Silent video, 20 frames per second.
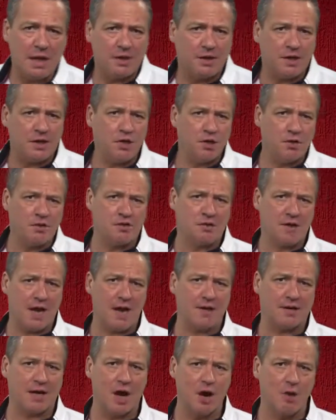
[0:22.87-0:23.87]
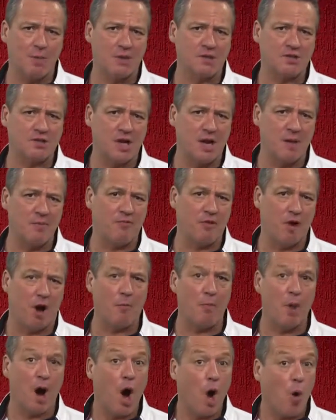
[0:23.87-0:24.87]
Did you stay at home and sleep
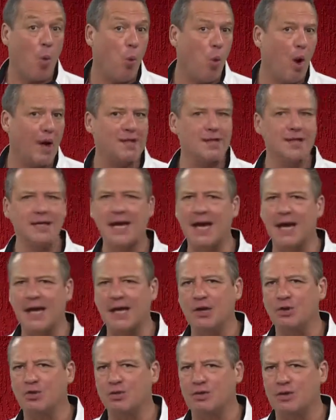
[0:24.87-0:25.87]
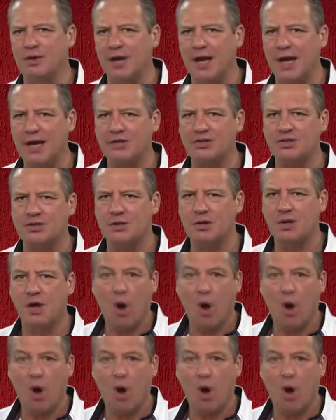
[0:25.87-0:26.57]
from one year into the next,